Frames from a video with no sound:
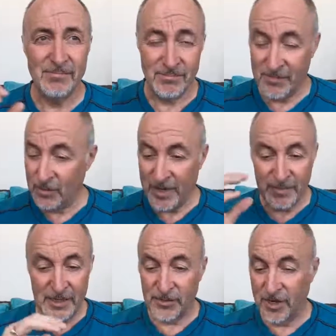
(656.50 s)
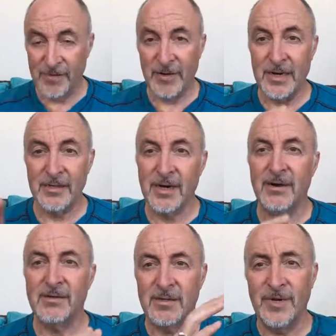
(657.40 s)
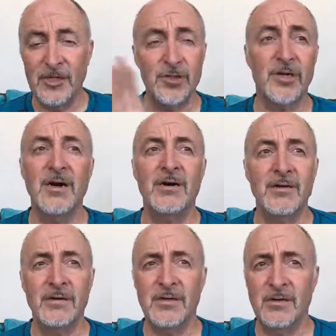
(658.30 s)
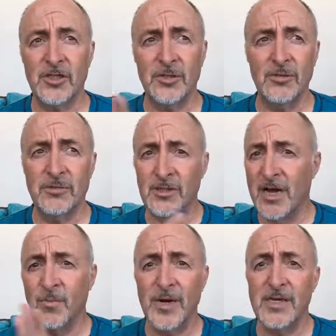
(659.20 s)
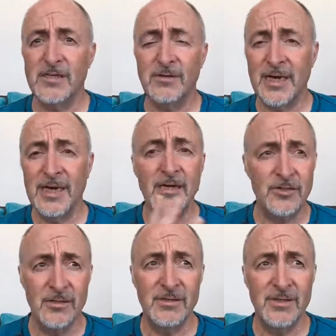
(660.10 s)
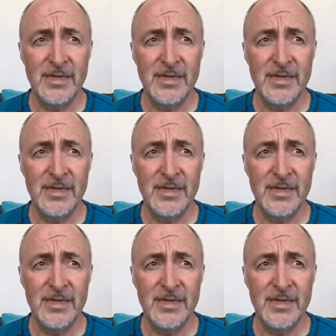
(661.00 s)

You may be driving around in the car and someone hits your car and, and knocks you sideways and you get injured.